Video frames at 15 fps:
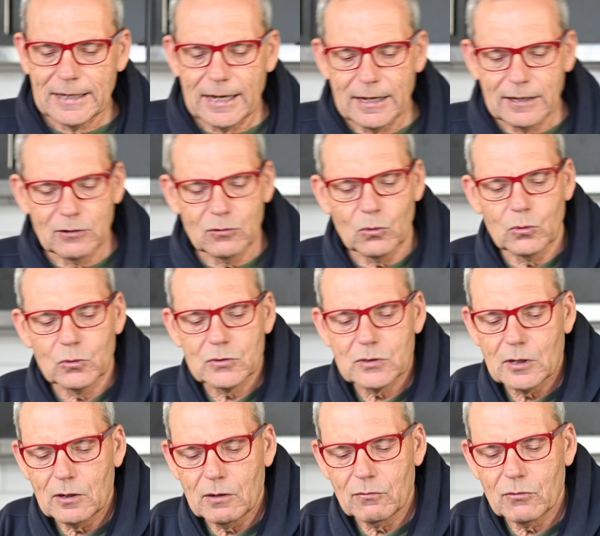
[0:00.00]
and
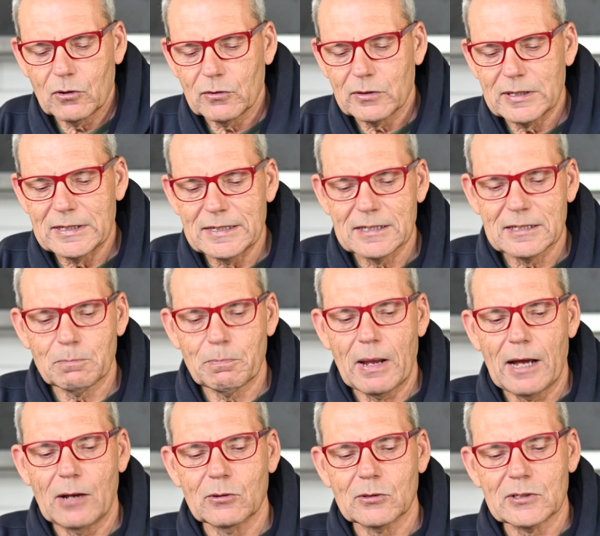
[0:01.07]
also I've got this
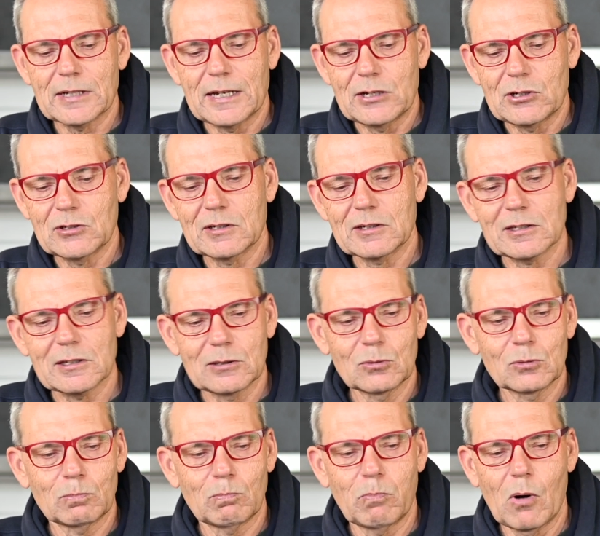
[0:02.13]
power station, this
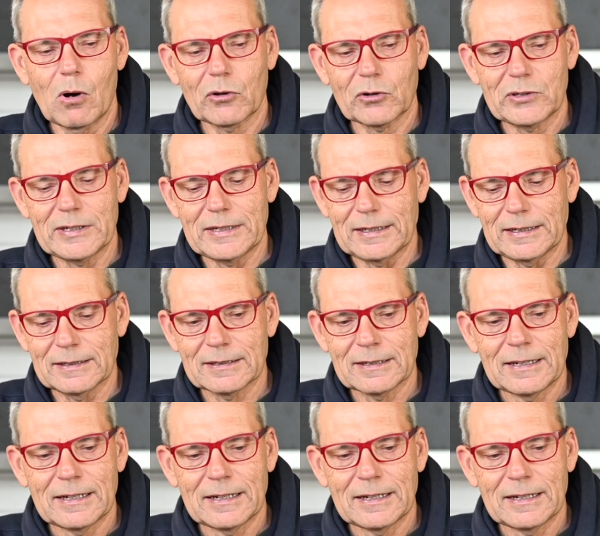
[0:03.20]
little box here.